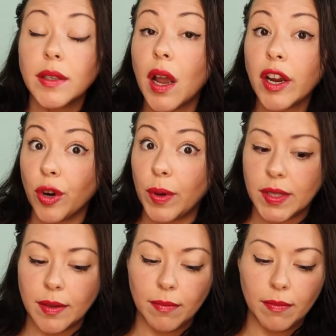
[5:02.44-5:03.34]

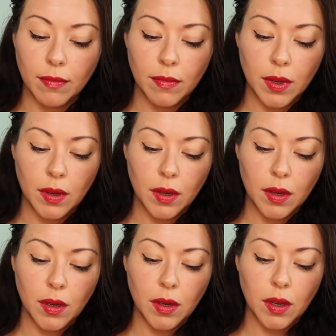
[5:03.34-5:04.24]
dichroism.
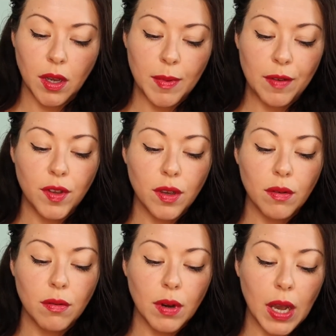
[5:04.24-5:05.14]
If
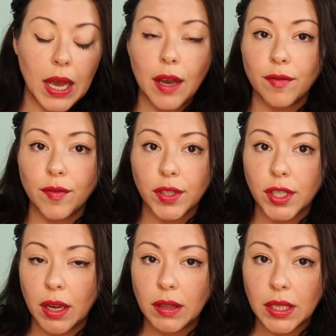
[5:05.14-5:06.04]
you have a
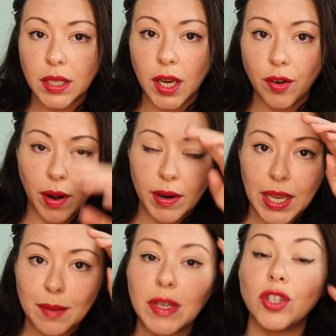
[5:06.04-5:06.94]
stone that's
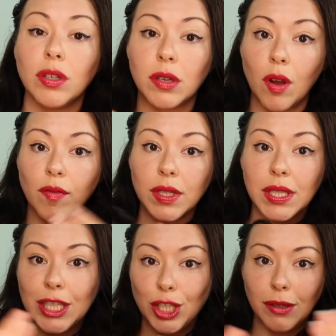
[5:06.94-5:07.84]
dichroic, it means you can often
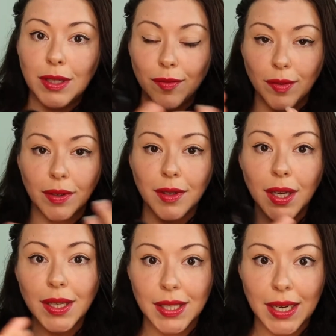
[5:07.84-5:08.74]
see 2 different
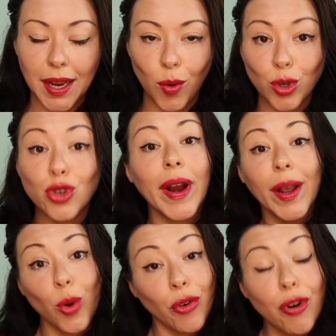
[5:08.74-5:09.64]
colours in it, or
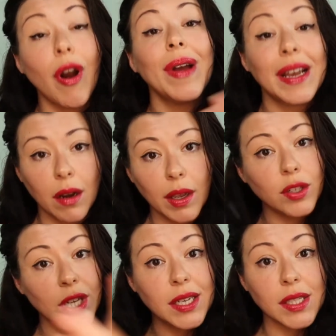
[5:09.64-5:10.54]
trichroic, like
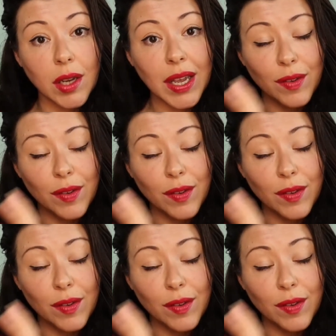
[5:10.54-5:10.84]
tanzanite.